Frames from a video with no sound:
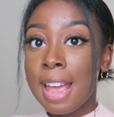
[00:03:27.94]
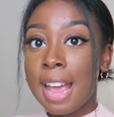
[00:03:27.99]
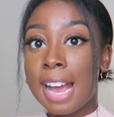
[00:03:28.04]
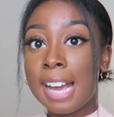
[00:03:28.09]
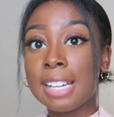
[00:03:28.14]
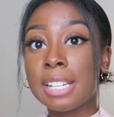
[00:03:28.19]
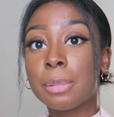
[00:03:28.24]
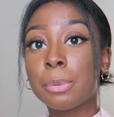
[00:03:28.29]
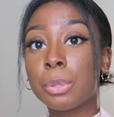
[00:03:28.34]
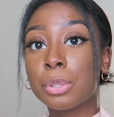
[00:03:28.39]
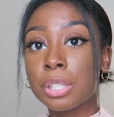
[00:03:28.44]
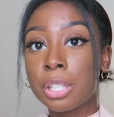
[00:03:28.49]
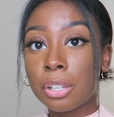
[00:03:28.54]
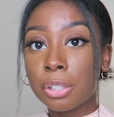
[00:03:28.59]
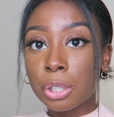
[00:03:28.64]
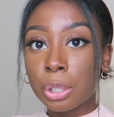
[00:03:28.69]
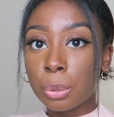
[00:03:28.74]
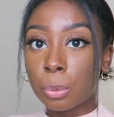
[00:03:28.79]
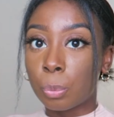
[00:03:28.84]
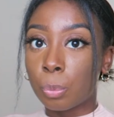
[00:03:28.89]
and it will tell
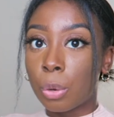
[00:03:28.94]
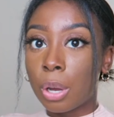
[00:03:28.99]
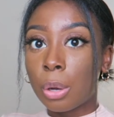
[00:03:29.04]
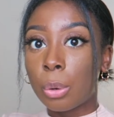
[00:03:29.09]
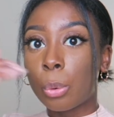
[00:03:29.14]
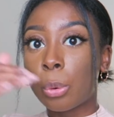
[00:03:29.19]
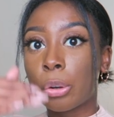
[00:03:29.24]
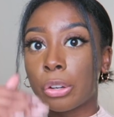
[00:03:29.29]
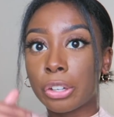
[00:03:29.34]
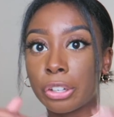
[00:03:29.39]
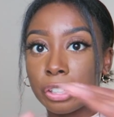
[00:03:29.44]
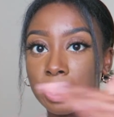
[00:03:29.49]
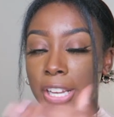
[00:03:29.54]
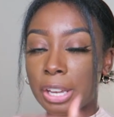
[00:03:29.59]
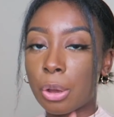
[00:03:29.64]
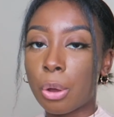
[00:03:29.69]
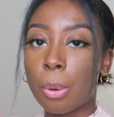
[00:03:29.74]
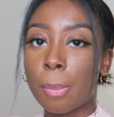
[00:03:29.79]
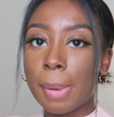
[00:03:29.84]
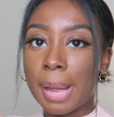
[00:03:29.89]
you what order they
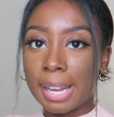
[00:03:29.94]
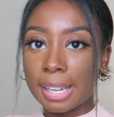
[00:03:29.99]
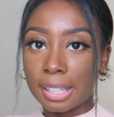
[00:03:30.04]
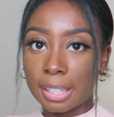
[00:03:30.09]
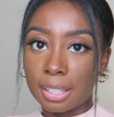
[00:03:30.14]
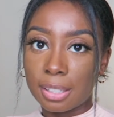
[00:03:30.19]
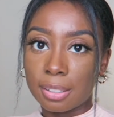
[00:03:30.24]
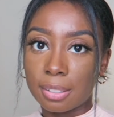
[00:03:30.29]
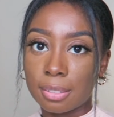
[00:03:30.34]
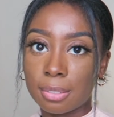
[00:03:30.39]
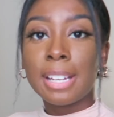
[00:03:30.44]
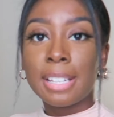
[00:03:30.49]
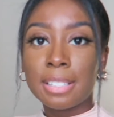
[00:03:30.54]
go back in.